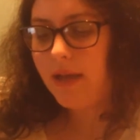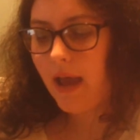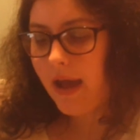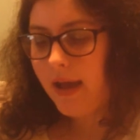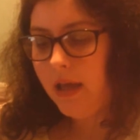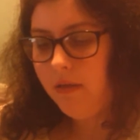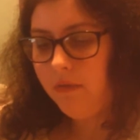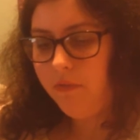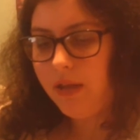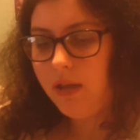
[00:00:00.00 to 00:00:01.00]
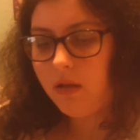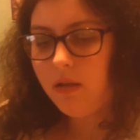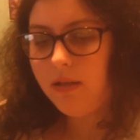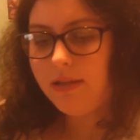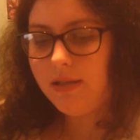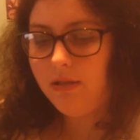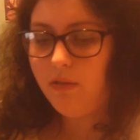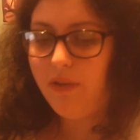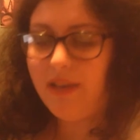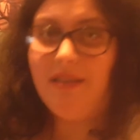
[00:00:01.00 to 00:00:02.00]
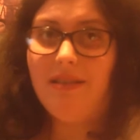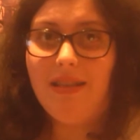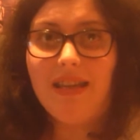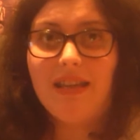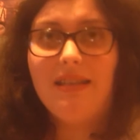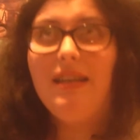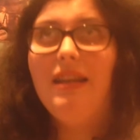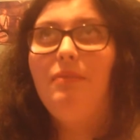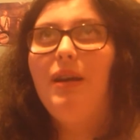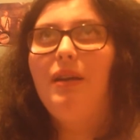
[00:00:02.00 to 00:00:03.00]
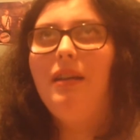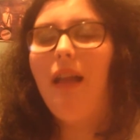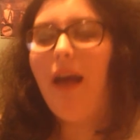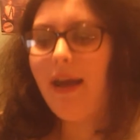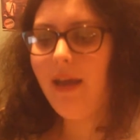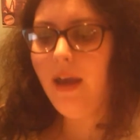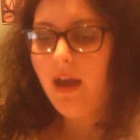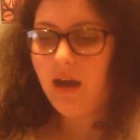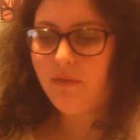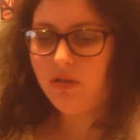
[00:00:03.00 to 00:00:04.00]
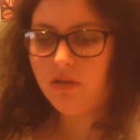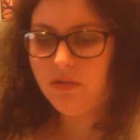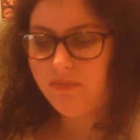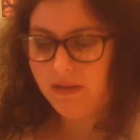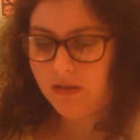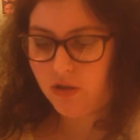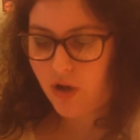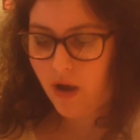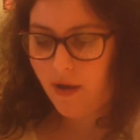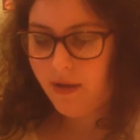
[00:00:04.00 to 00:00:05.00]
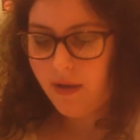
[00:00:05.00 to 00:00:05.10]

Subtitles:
I think I got this in 2016, I'm not gonna lie, I'm not 100% sure.